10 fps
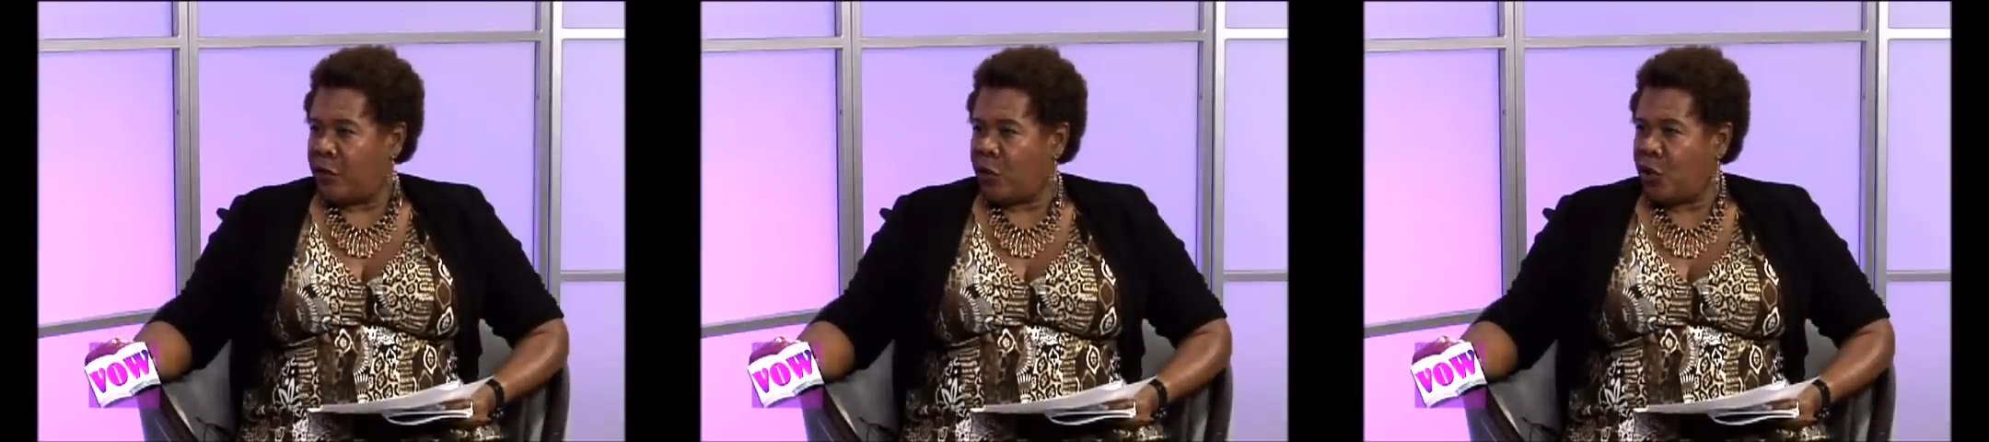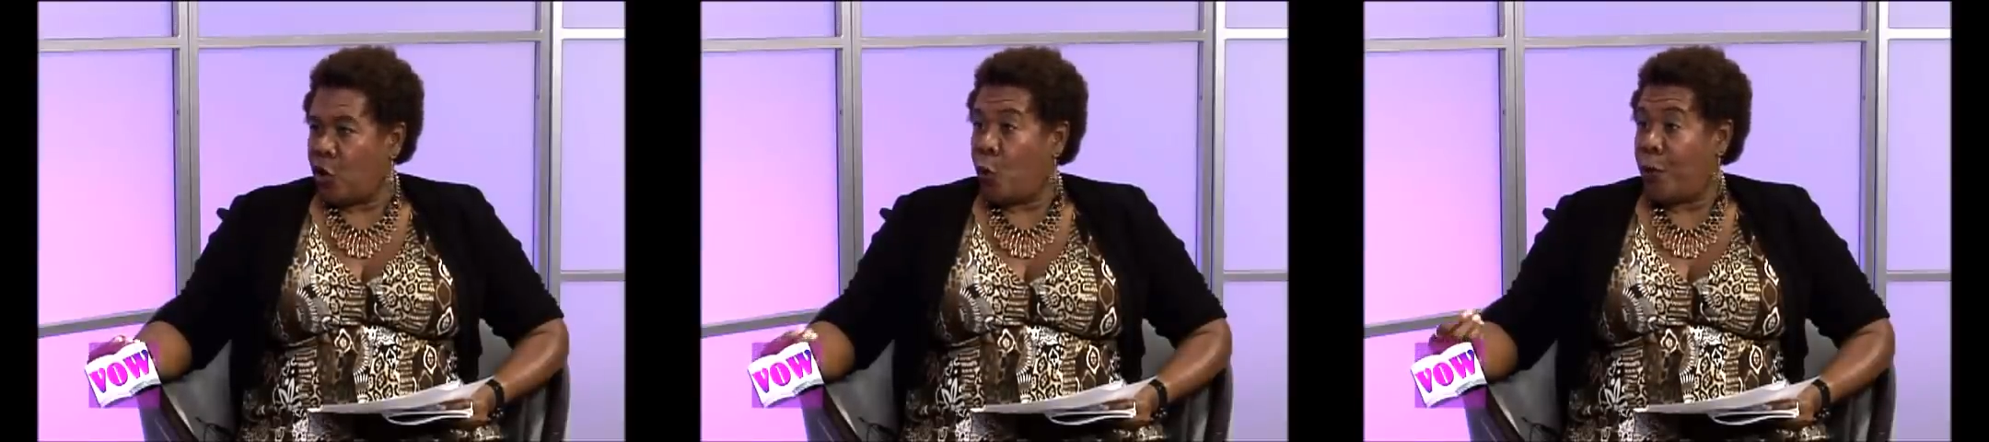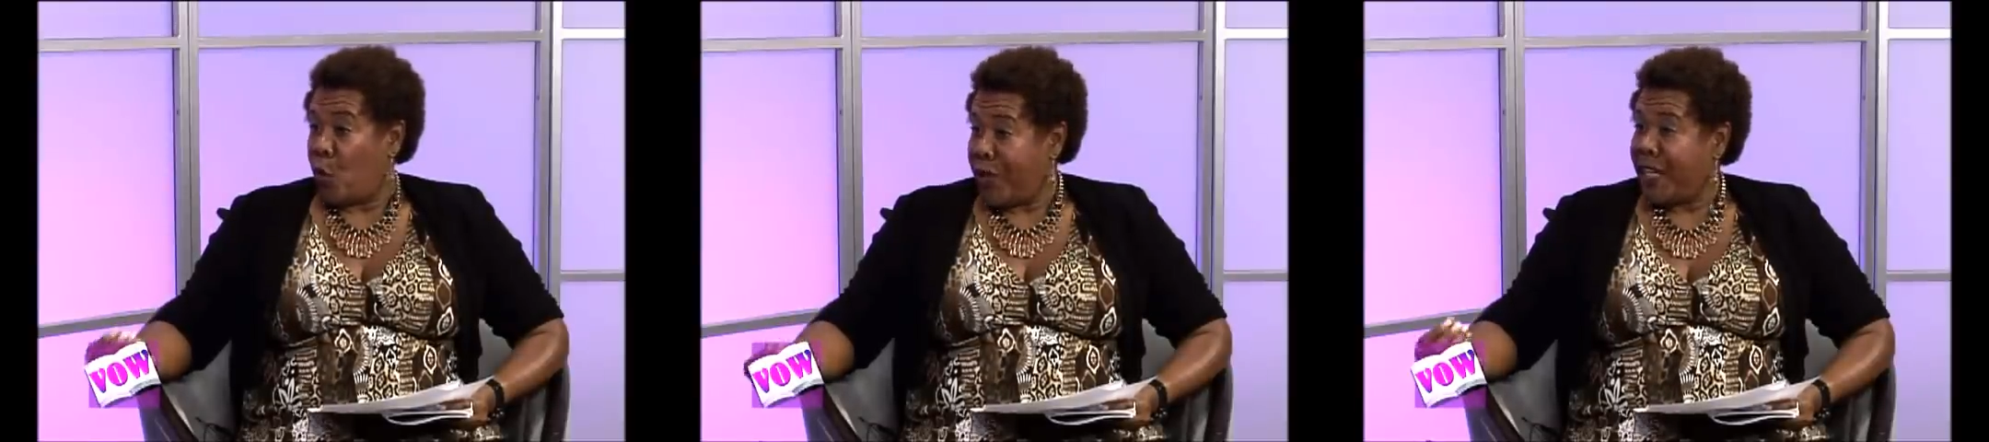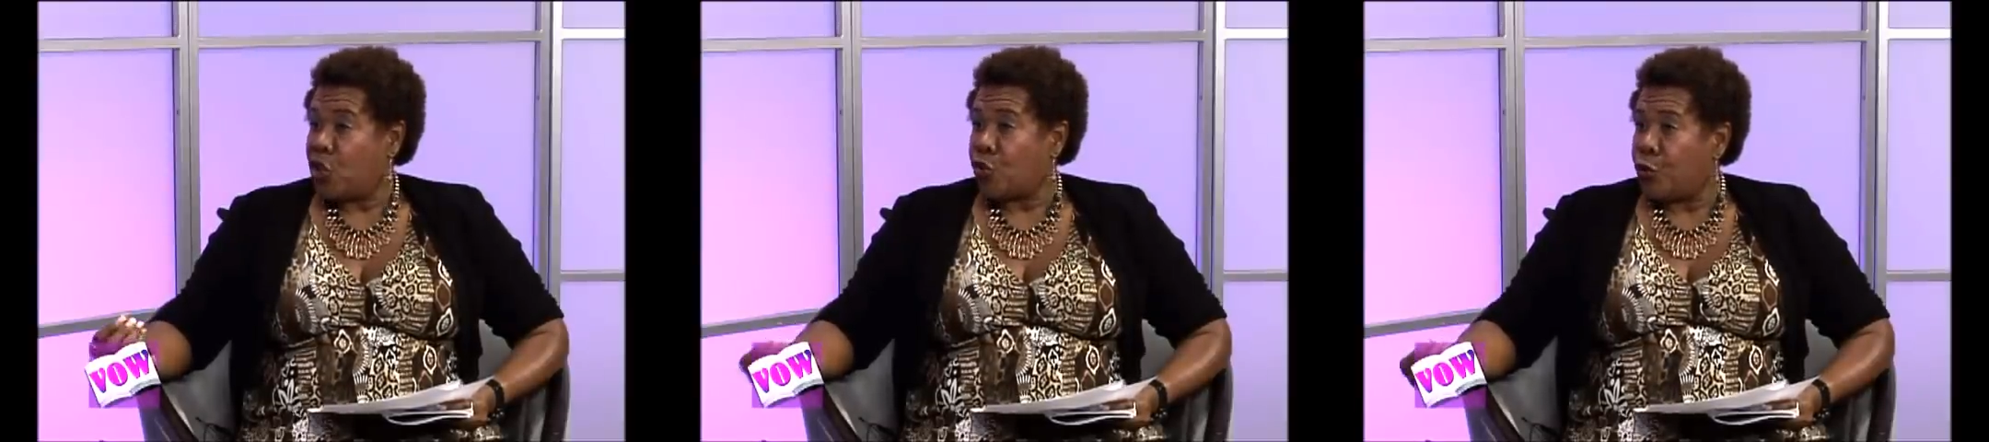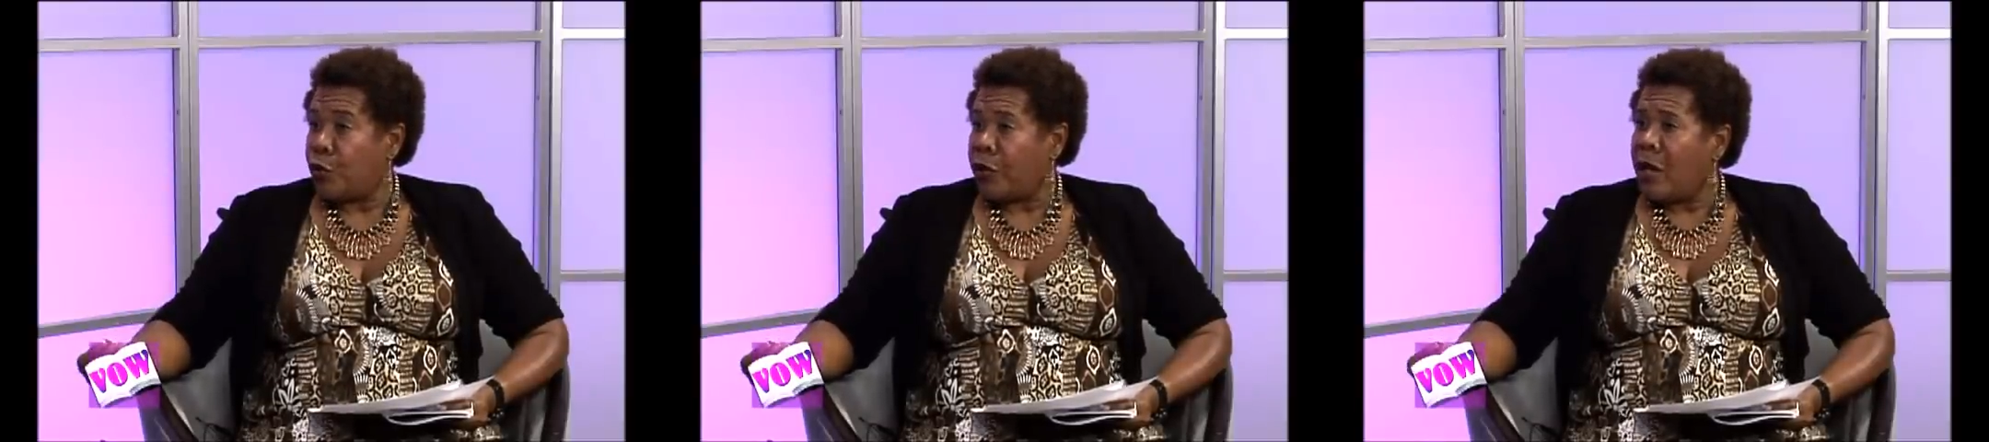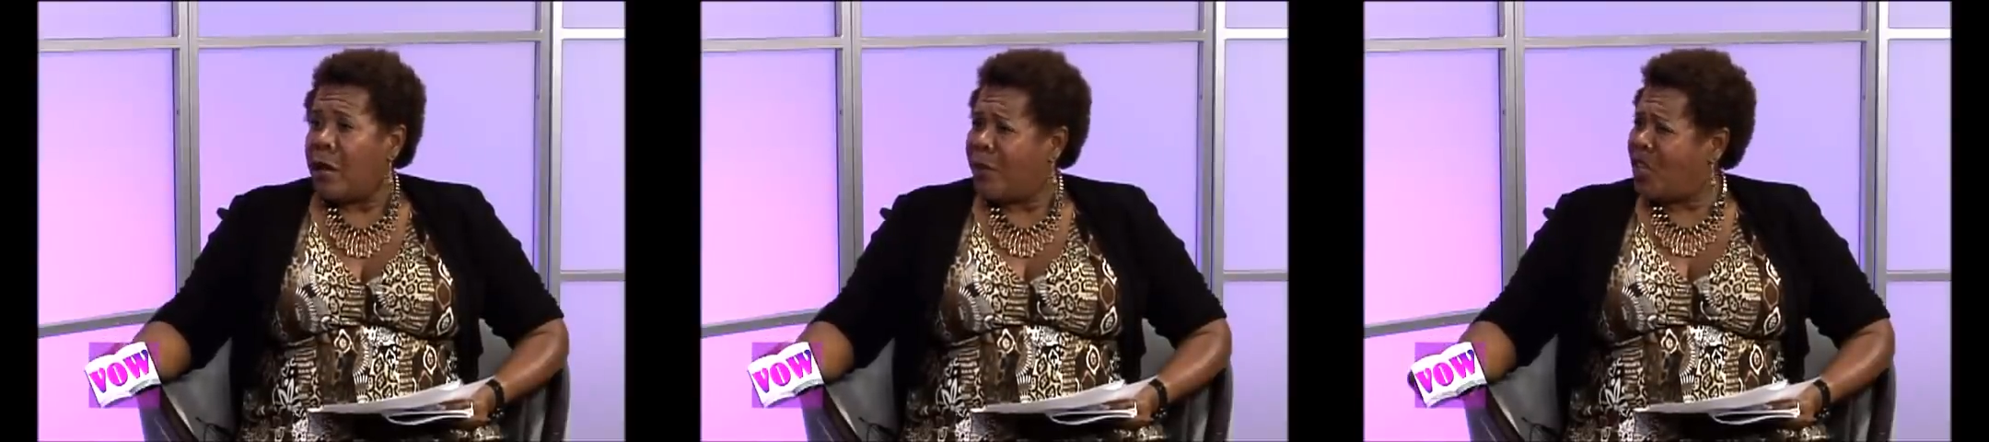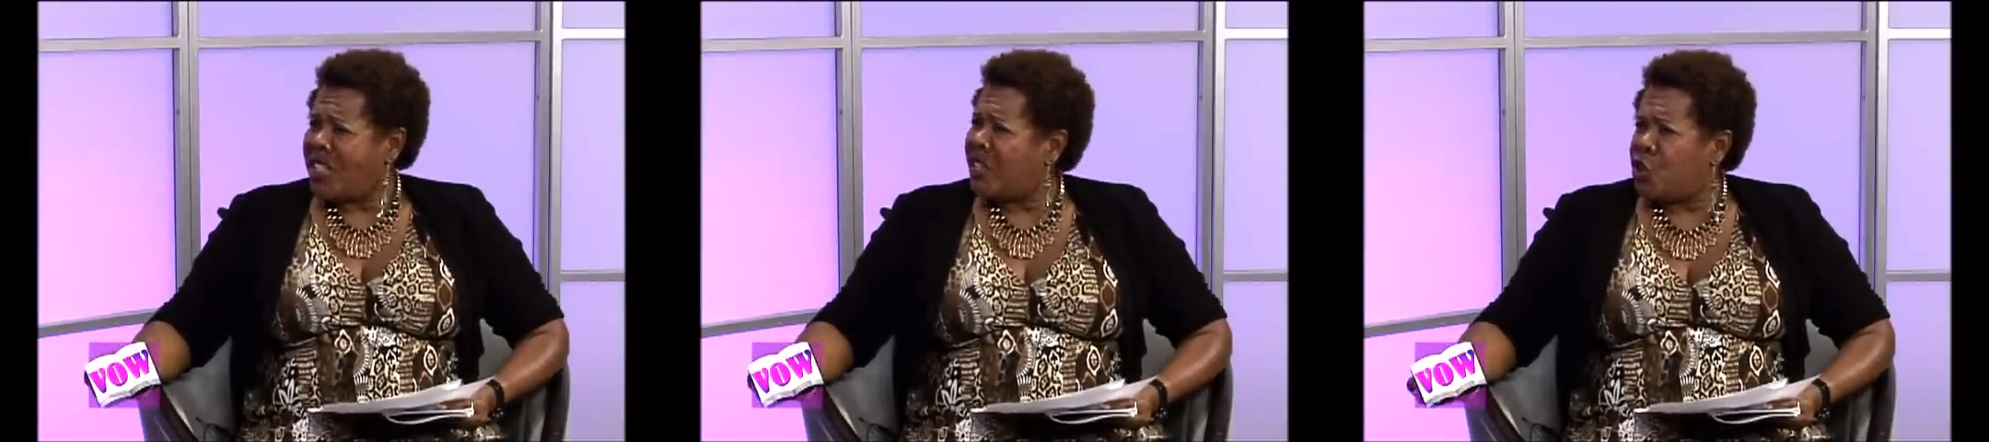this show Poetic Truth
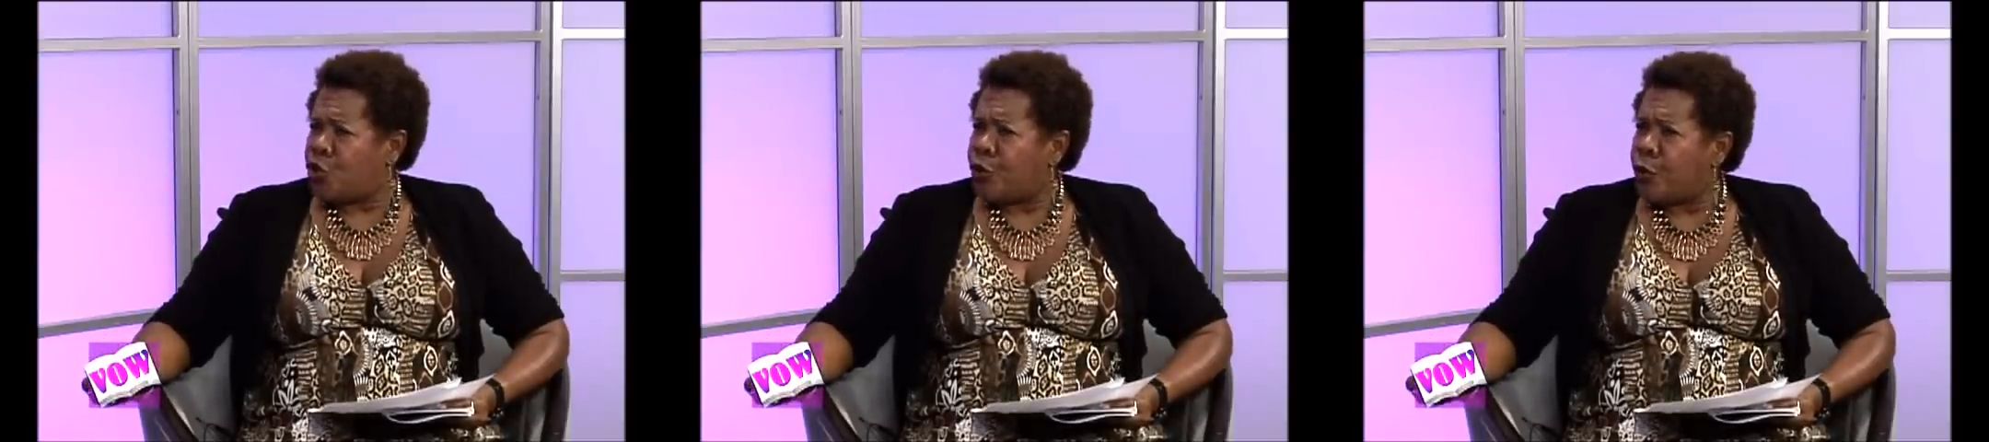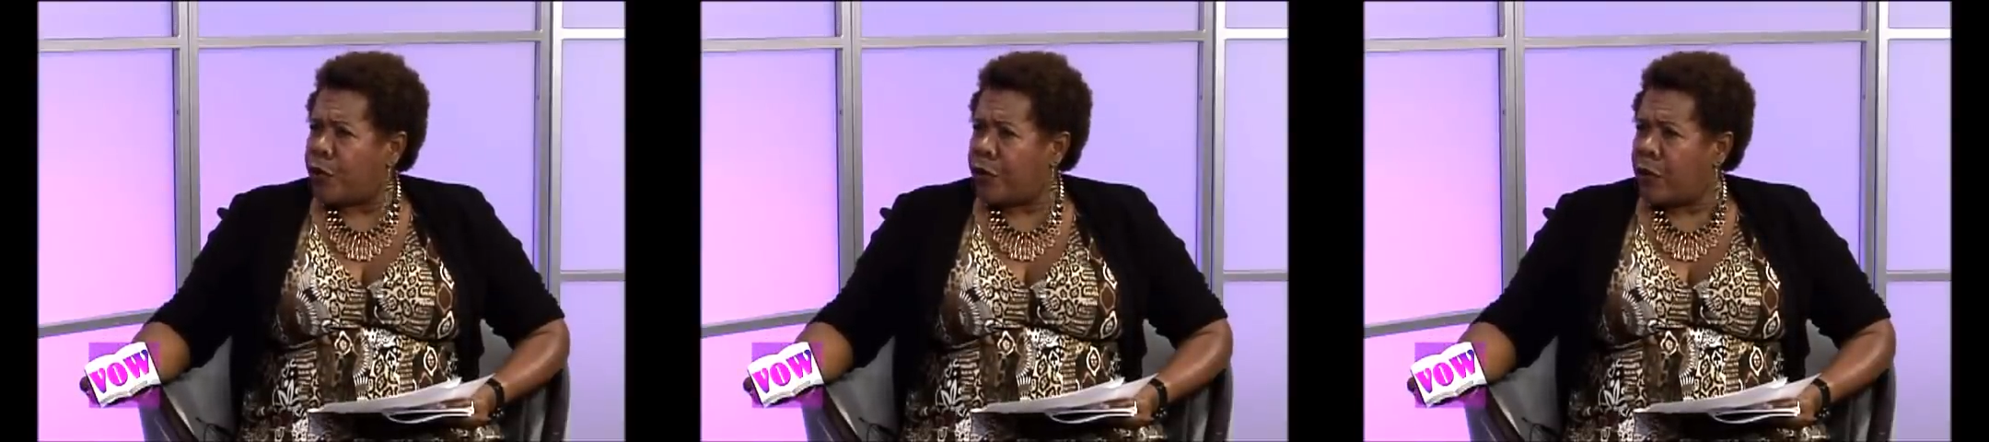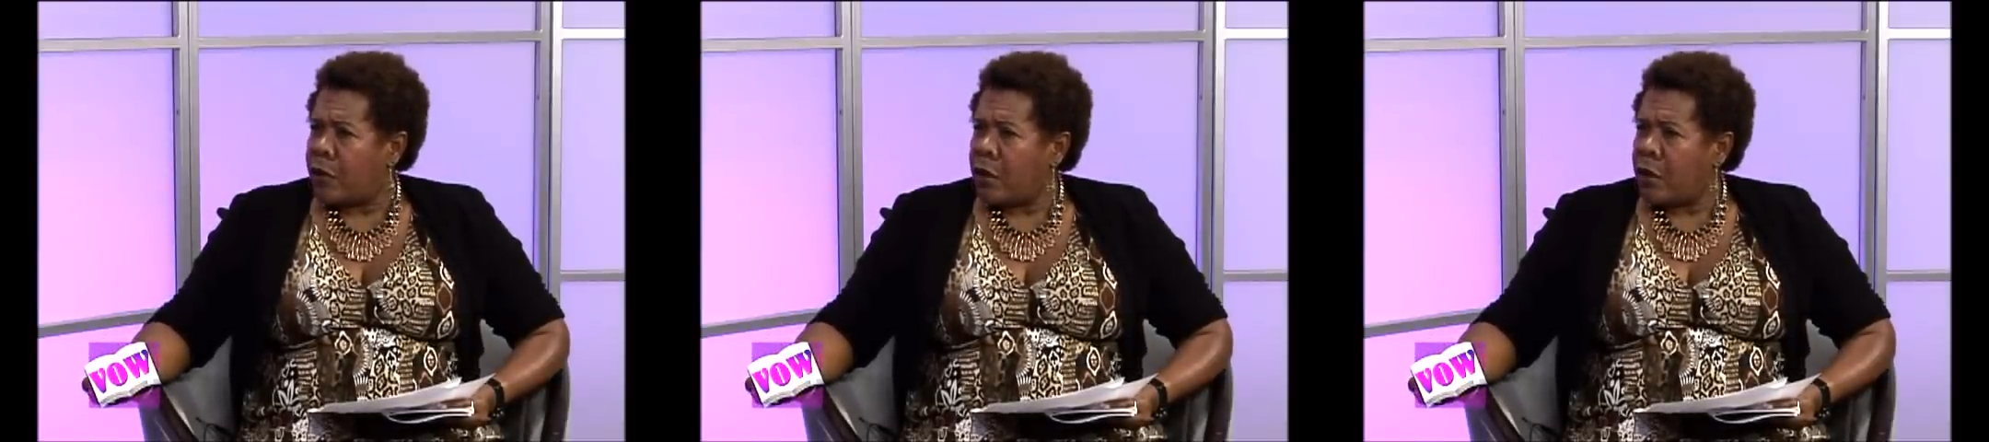because it's truth.